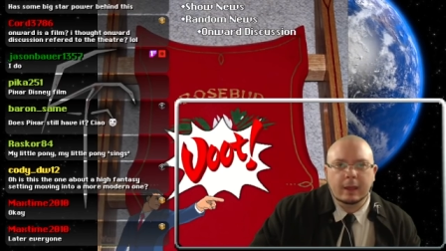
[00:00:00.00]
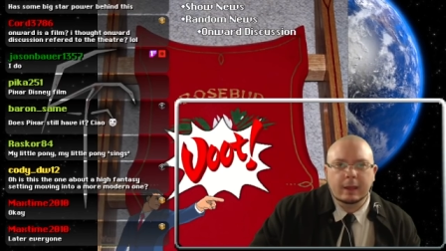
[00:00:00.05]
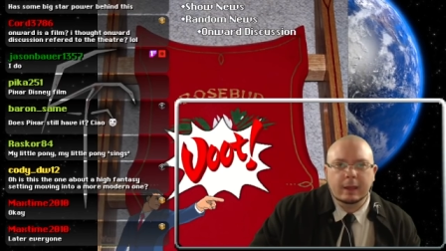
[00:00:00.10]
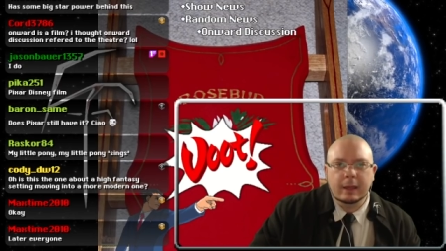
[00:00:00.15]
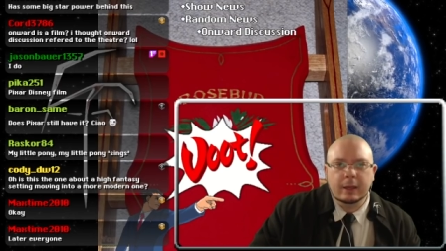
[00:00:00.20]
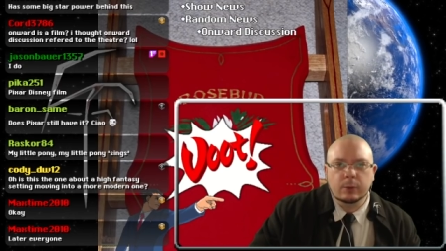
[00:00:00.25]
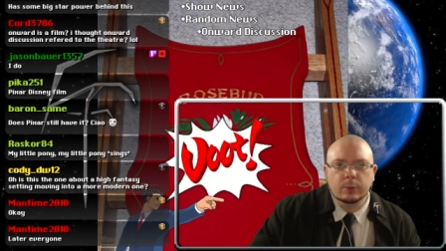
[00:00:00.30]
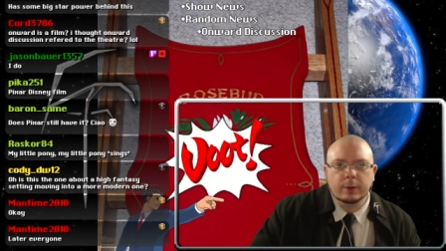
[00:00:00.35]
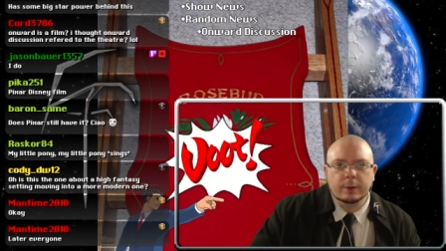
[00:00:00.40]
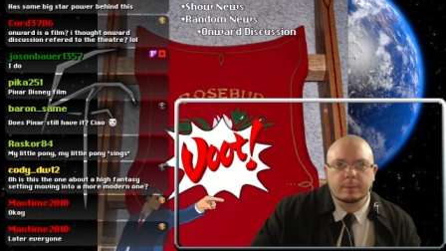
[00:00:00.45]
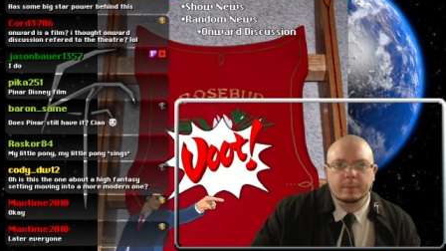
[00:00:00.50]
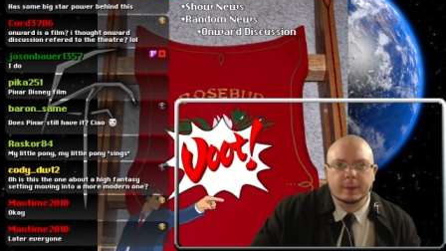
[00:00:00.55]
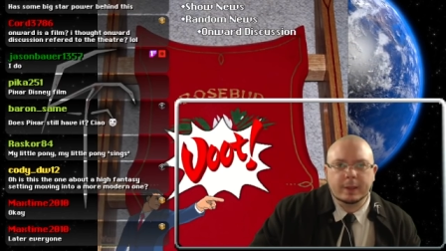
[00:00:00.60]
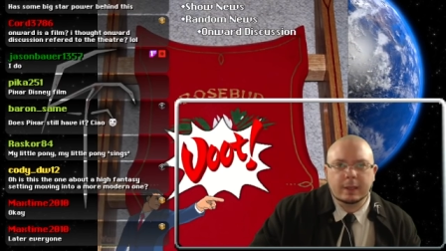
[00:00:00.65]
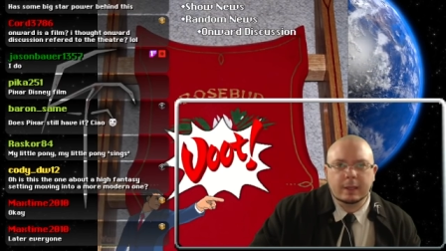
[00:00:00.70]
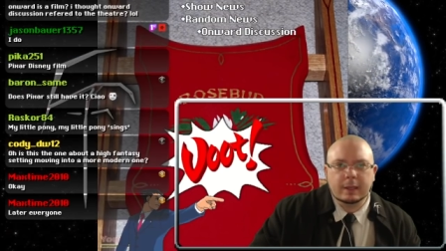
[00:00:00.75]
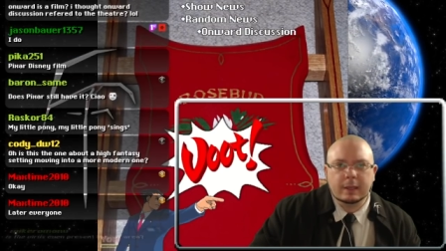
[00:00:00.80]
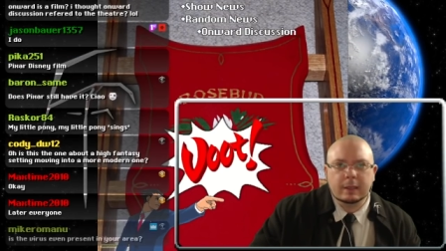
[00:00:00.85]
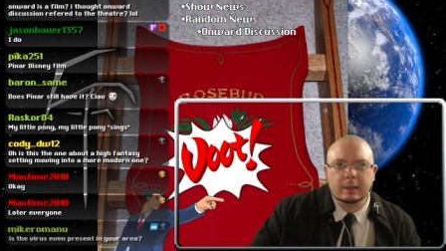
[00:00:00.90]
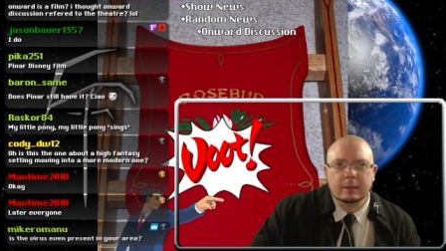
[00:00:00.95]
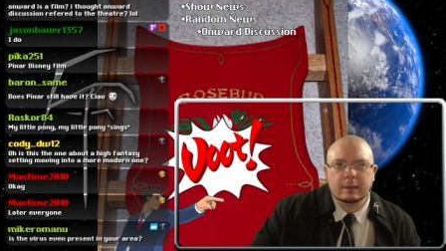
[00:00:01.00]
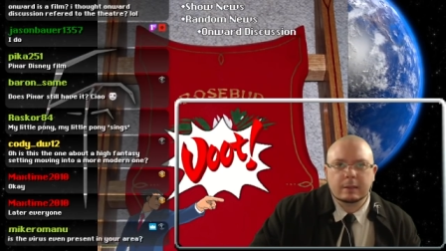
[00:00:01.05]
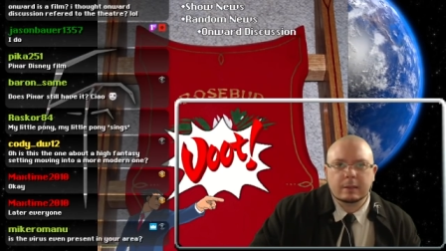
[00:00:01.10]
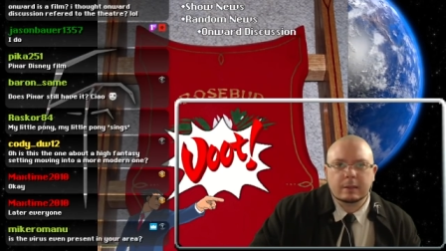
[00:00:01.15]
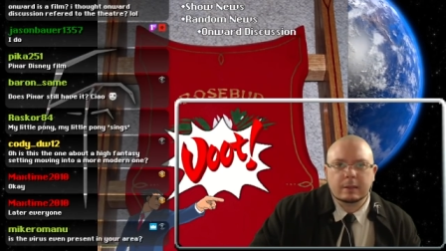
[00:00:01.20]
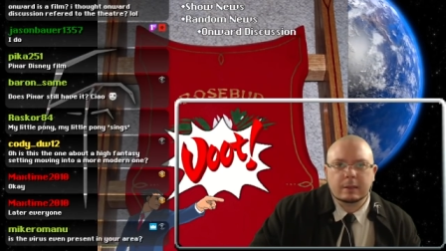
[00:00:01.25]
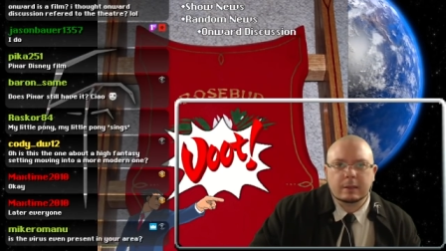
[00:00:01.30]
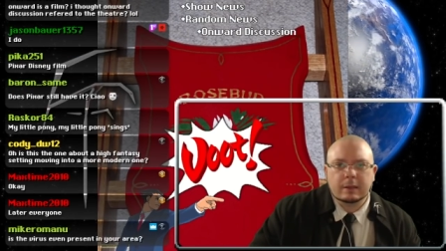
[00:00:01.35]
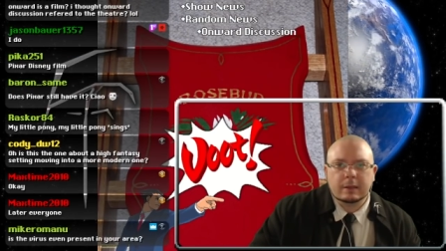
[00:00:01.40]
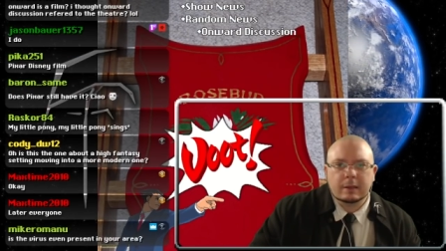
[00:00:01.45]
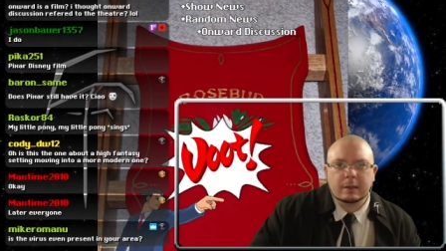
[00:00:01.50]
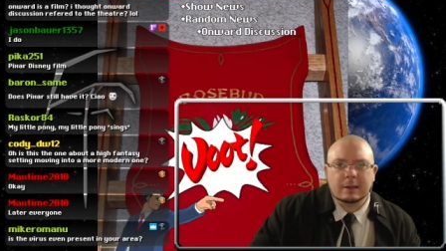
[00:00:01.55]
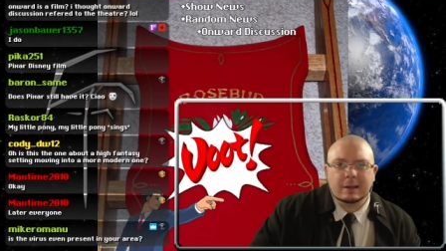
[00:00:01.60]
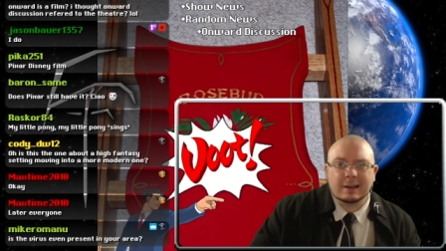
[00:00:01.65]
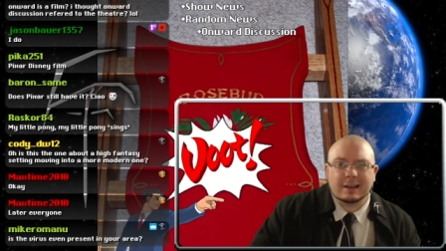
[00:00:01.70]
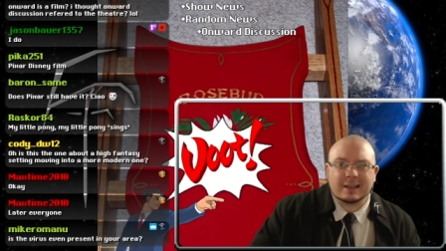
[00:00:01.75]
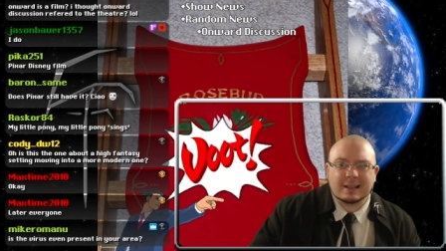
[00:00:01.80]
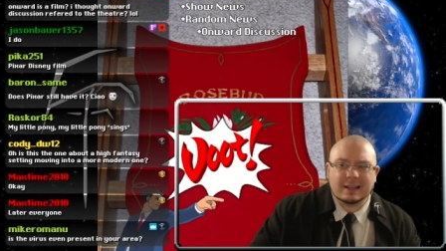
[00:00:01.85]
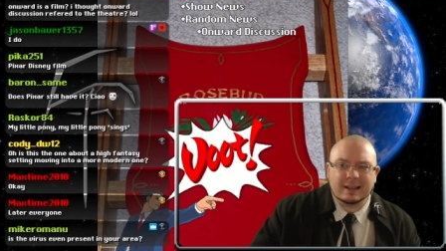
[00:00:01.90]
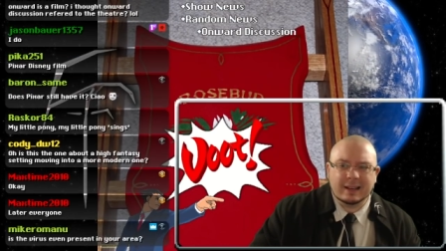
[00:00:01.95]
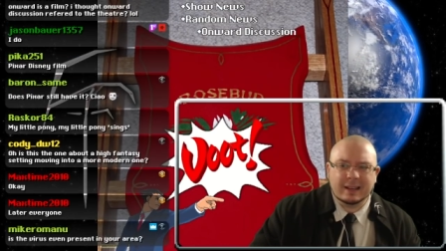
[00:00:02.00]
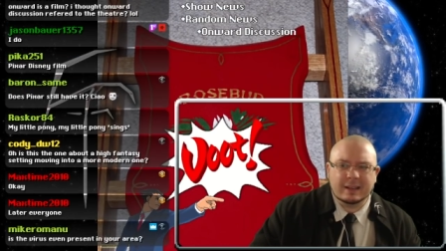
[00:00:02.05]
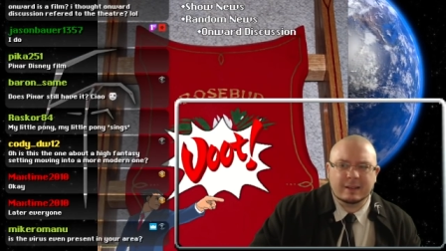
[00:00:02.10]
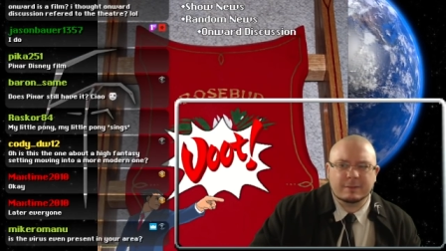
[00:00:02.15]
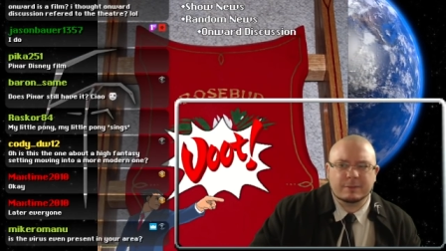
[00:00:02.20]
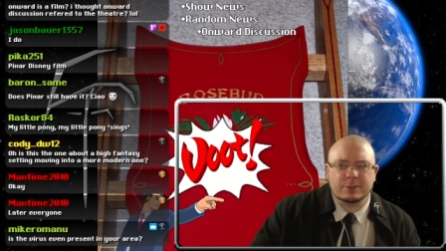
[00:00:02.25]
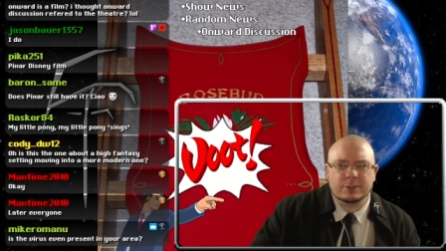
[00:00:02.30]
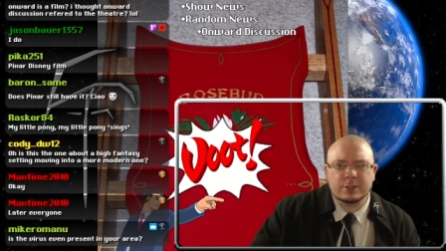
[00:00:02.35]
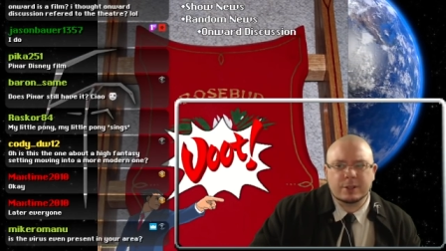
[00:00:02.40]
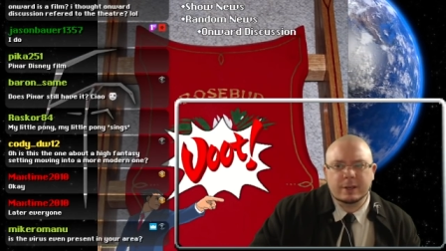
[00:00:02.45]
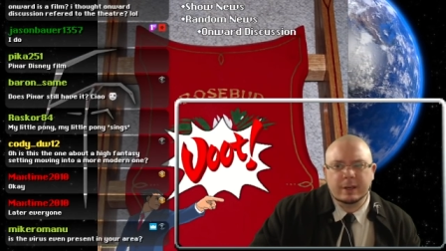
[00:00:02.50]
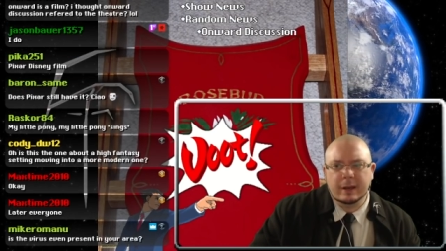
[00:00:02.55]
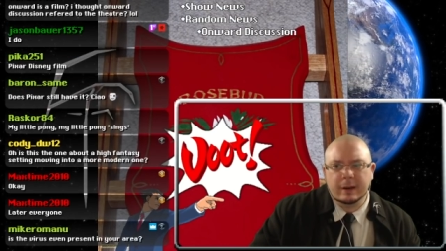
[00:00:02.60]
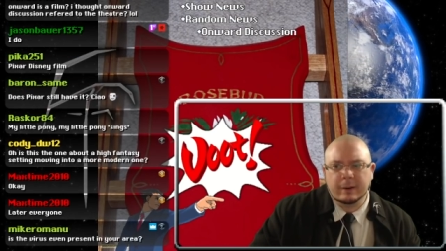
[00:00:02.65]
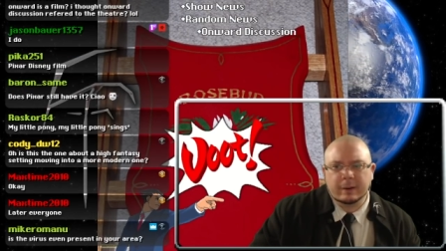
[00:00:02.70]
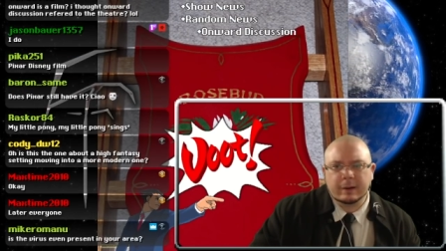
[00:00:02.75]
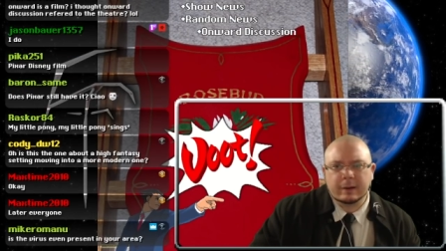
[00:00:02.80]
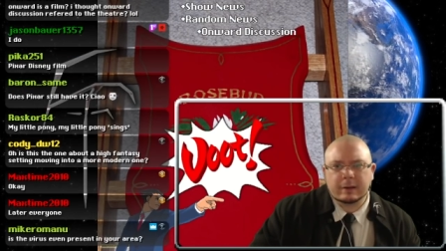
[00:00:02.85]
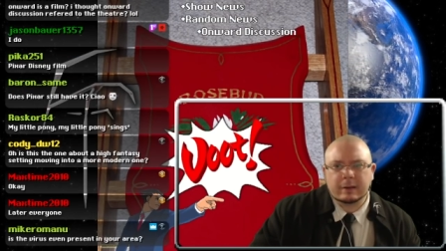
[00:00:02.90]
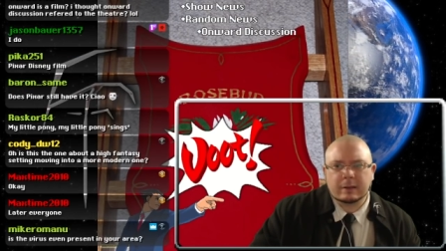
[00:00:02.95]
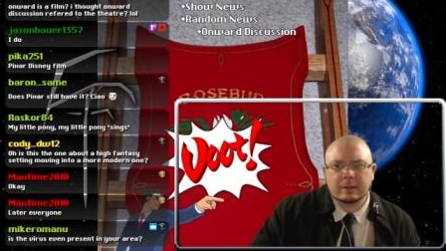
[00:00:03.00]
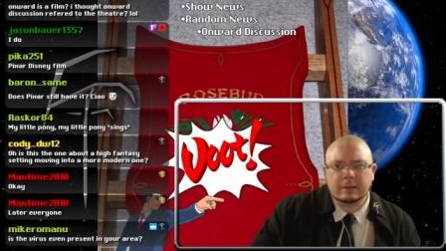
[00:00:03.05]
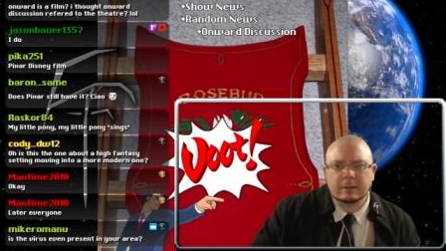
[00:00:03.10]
it would be a kind of generic,